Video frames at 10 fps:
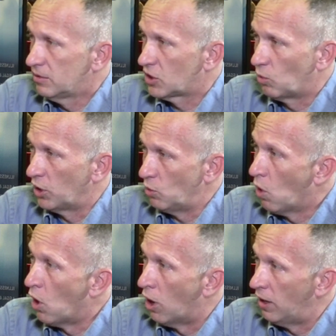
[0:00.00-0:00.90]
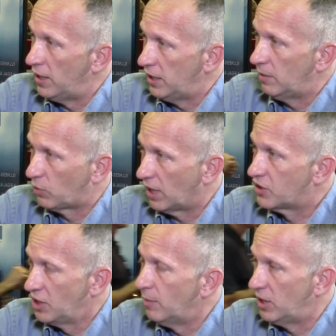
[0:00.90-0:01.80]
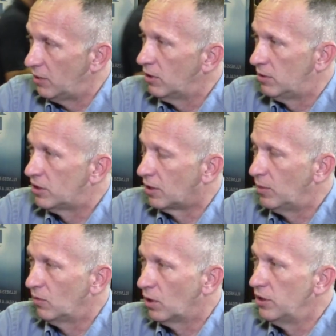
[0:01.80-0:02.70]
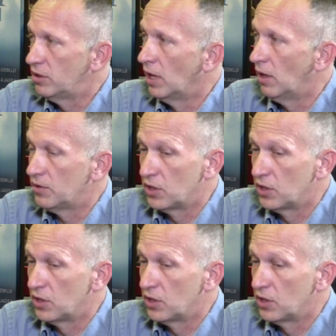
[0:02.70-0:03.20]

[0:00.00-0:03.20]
just where you are in proximity will determine where you go.